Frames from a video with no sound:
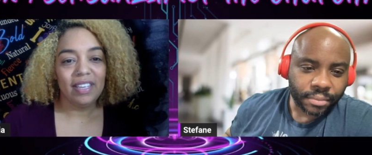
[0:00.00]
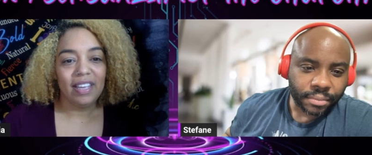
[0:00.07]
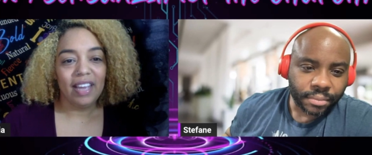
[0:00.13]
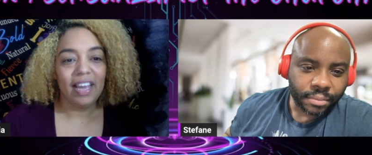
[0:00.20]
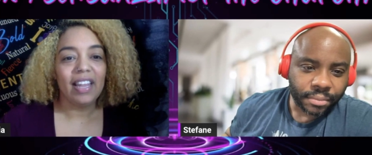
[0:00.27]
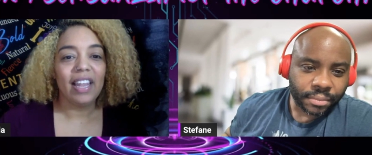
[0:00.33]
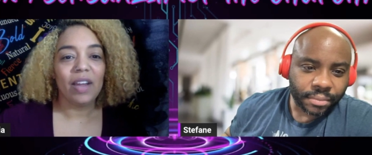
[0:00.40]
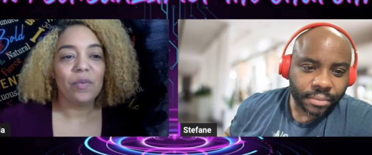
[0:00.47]

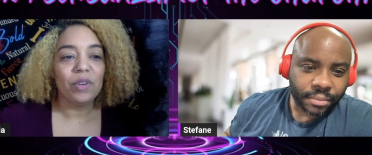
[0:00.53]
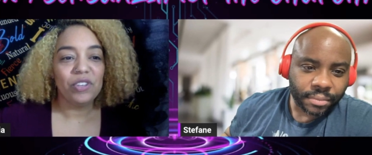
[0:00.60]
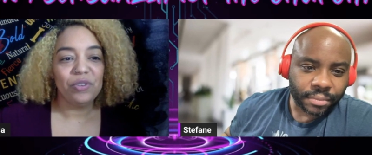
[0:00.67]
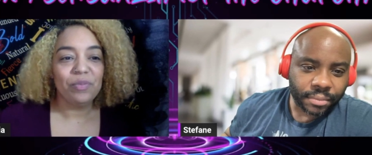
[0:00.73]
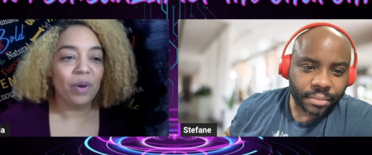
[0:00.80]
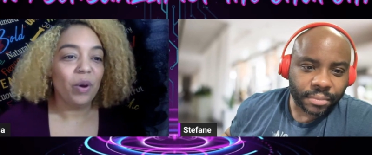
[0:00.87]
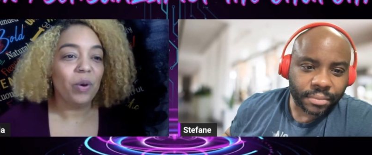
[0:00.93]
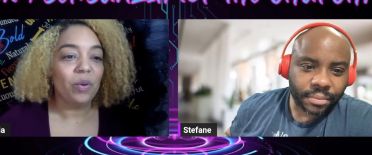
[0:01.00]
Speaker 1: I like when
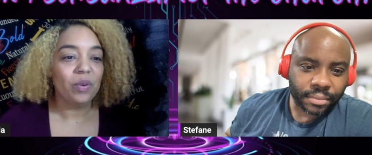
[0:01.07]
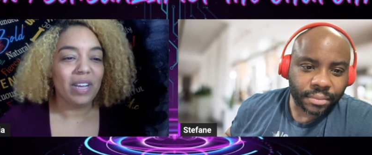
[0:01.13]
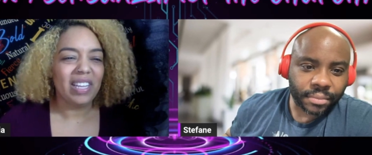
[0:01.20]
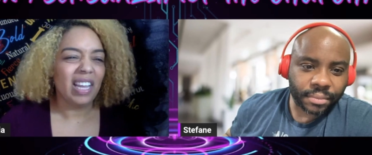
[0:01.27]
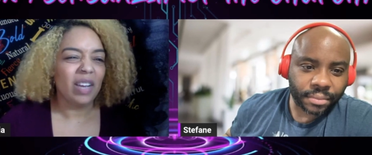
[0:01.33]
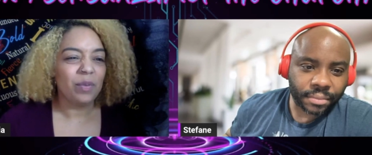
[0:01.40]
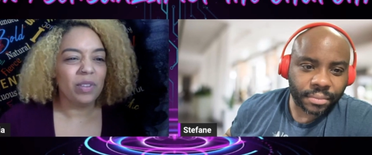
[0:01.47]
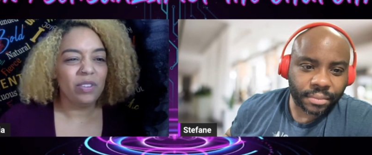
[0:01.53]
you moan. I
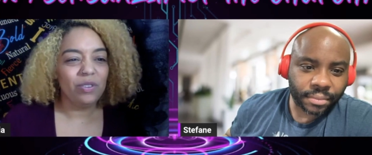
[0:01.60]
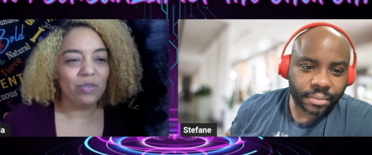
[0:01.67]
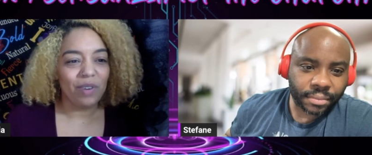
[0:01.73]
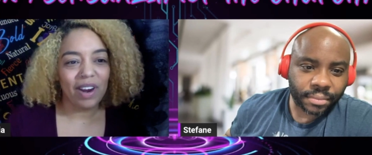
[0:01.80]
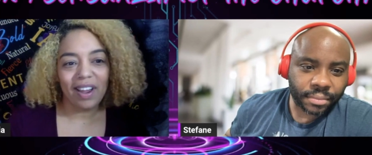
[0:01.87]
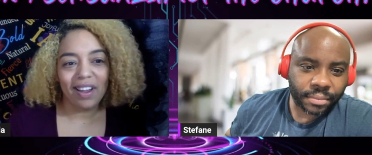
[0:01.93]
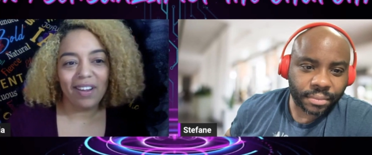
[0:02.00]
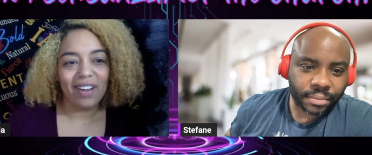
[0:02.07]
like when you
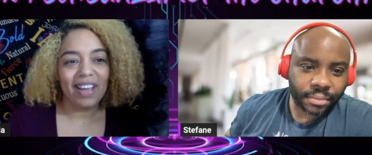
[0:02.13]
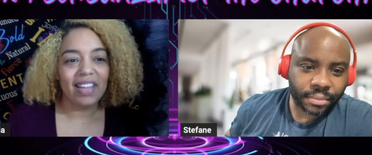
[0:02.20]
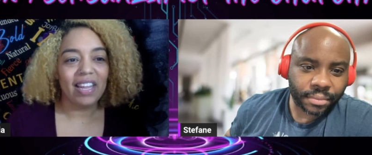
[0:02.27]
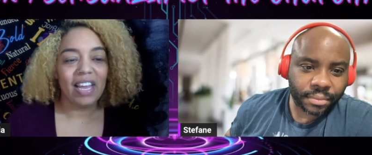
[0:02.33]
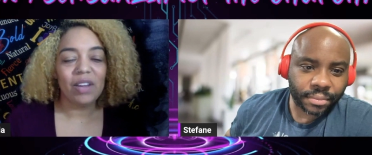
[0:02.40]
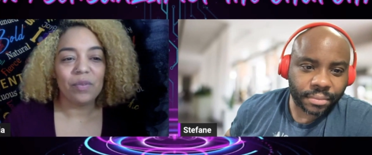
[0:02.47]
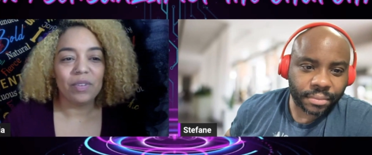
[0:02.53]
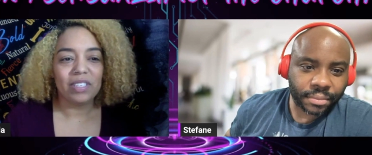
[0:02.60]
growl. I
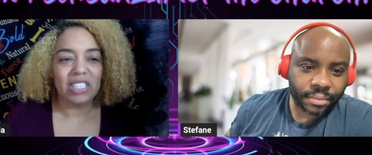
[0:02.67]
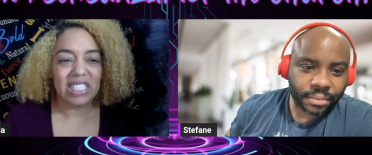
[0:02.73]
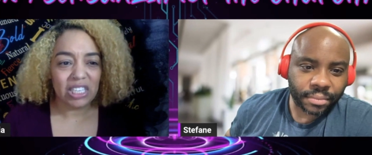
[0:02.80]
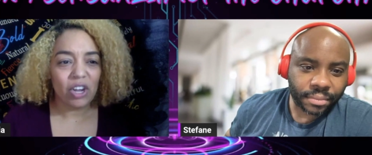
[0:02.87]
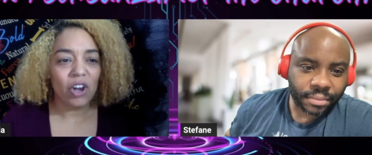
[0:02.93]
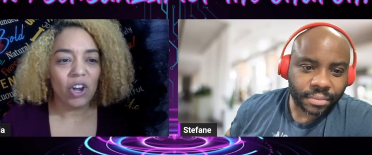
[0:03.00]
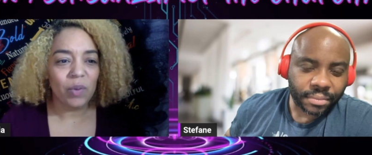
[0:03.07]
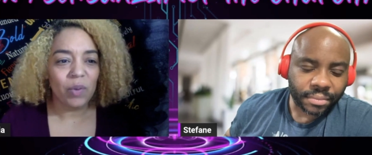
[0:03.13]
like
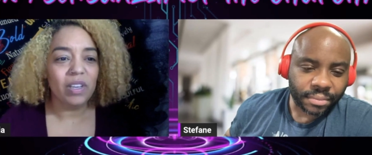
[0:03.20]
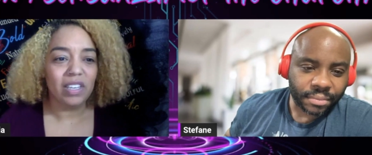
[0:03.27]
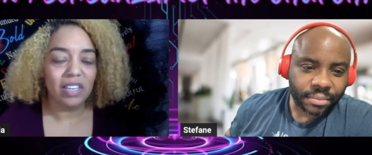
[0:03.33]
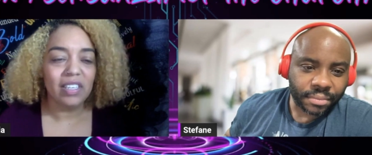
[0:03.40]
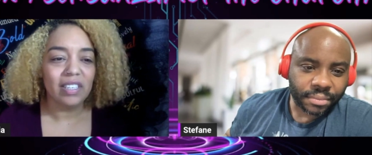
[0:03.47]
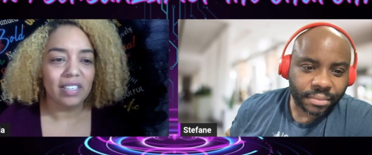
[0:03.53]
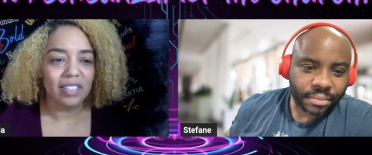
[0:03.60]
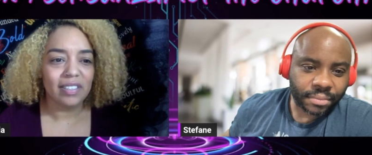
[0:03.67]
call me a
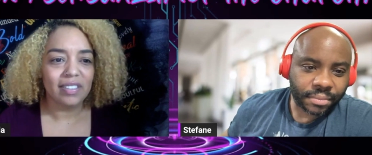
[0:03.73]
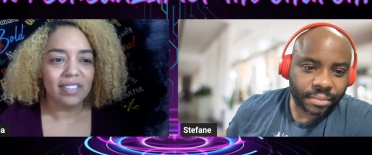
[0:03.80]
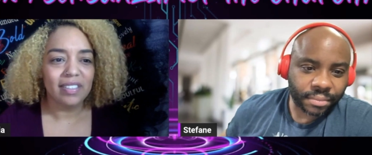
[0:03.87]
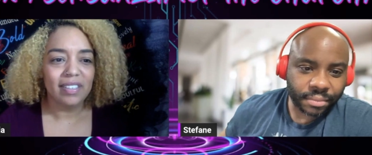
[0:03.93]
good girl.